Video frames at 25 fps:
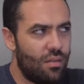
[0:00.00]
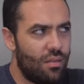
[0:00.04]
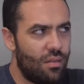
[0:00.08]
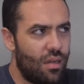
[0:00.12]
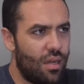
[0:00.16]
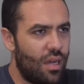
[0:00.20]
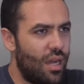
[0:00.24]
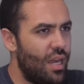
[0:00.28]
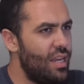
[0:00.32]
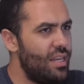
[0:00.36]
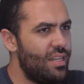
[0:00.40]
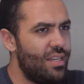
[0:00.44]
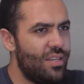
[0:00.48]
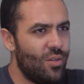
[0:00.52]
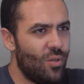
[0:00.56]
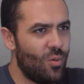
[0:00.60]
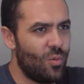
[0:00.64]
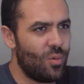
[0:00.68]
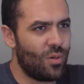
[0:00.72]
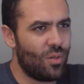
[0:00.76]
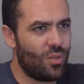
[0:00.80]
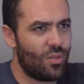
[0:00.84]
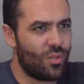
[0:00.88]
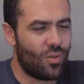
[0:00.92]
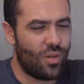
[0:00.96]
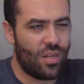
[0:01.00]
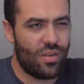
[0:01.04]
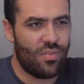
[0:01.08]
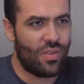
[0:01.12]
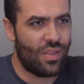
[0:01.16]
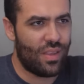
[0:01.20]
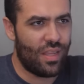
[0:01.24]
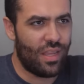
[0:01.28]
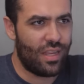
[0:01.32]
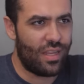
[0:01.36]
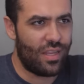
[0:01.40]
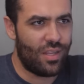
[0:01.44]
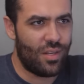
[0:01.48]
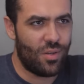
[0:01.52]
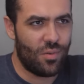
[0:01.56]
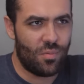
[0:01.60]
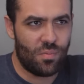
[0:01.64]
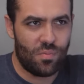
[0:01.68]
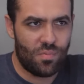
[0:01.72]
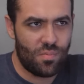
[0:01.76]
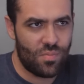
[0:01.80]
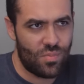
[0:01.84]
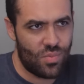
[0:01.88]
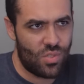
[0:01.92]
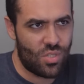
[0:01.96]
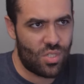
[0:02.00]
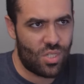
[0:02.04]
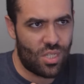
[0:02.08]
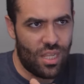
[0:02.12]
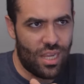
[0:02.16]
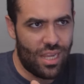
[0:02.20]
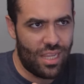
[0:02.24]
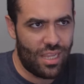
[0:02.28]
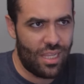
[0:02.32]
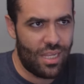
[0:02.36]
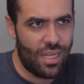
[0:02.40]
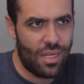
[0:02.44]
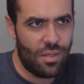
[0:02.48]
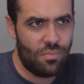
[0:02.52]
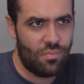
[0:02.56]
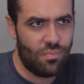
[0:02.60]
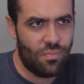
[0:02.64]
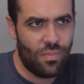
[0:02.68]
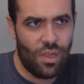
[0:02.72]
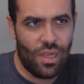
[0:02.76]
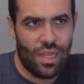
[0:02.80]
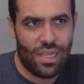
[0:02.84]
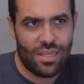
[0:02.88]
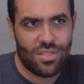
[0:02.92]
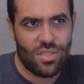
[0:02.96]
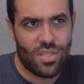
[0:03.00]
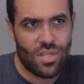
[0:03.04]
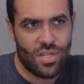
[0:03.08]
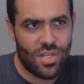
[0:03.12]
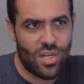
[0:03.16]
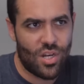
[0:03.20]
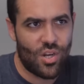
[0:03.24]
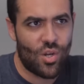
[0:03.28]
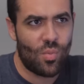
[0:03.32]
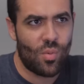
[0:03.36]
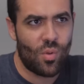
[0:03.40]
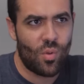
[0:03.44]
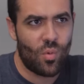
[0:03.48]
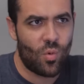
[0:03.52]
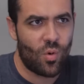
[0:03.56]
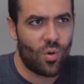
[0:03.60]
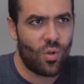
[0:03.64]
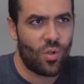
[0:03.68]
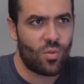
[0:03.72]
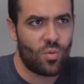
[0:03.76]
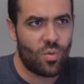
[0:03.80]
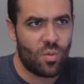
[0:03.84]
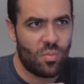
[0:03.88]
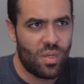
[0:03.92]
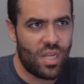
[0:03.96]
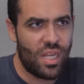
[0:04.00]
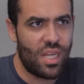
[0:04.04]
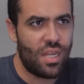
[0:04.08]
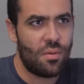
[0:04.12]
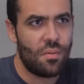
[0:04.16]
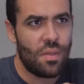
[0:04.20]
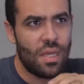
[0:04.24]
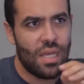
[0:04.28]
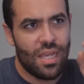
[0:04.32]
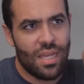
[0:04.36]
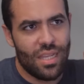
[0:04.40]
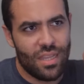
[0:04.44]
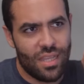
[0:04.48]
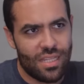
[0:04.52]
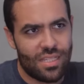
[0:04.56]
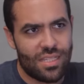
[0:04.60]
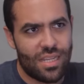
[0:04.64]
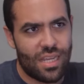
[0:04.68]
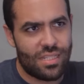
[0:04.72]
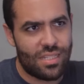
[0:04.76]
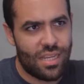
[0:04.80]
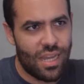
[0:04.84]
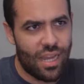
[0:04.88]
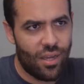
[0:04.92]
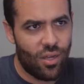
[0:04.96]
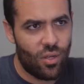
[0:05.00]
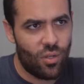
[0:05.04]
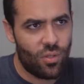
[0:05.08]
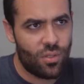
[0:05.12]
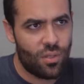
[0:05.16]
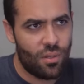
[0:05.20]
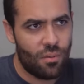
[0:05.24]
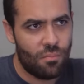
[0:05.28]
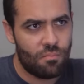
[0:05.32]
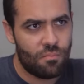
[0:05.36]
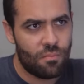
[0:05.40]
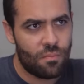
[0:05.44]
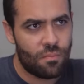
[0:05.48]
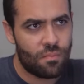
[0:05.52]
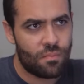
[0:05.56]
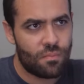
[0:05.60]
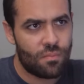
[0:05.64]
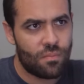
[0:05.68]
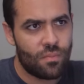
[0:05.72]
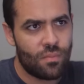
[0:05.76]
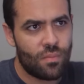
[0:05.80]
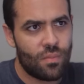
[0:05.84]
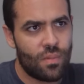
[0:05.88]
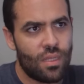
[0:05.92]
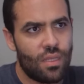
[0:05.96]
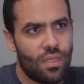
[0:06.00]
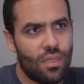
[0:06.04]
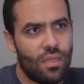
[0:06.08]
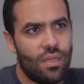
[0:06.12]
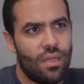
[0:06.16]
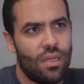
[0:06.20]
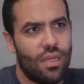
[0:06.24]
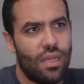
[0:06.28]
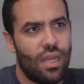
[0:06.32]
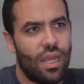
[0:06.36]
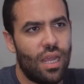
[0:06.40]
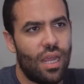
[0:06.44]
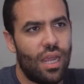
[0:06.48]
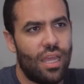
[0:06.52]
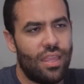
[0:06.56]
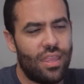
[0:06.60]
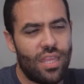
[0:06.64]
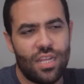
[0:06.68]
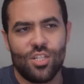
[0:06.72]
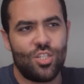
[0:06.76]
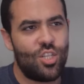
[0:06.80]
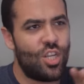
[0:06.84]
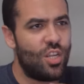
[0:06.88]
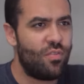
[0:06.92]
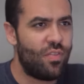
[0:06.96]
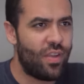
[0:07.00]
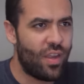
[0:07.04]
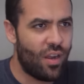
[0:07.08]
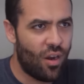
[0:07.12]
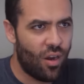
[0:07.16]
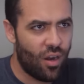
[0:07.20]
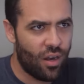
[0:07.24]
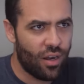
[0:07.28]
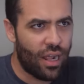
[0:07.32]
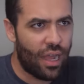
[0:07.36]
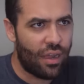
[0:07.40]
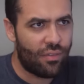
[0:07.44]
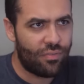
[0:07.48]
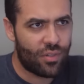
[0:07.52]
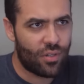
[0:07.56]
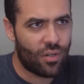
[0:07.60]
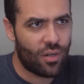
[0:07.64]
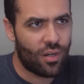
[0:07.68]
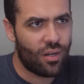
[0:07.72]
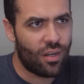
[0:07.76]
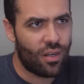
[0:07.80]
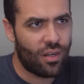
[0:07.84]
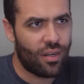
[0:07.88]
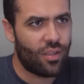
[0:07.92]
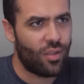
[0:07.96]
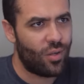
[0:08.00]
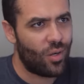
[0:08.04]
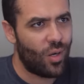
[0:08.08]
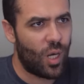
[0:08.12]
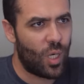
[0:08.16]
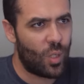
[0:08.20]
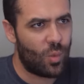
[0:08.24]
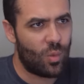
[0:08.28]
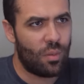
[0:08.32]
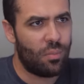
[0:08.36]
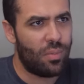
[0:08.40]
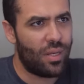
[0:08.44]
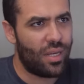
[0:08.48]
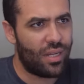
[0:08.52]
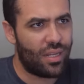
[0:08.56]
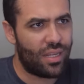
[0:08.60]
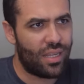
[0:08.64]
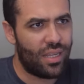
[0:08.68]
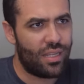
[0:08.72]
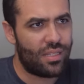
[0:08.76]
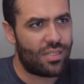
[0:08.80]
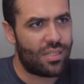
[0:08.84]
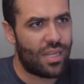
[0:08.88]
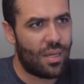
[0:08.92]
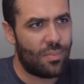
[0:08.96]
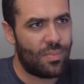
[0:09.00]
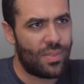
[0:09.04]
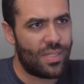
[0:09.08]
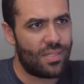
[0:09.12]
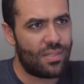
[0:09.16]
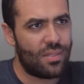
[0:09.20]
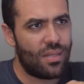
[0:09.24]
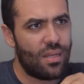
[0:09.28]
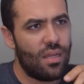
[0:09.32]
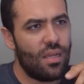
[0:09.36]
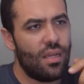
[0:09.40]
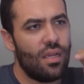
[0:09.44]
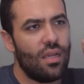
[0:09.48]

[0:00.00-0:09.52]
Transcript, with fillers: Ideal world, or even like you know, slightly less than terrible world, would be this gets held, and then GVR'd after another hardware yes. ban case happens.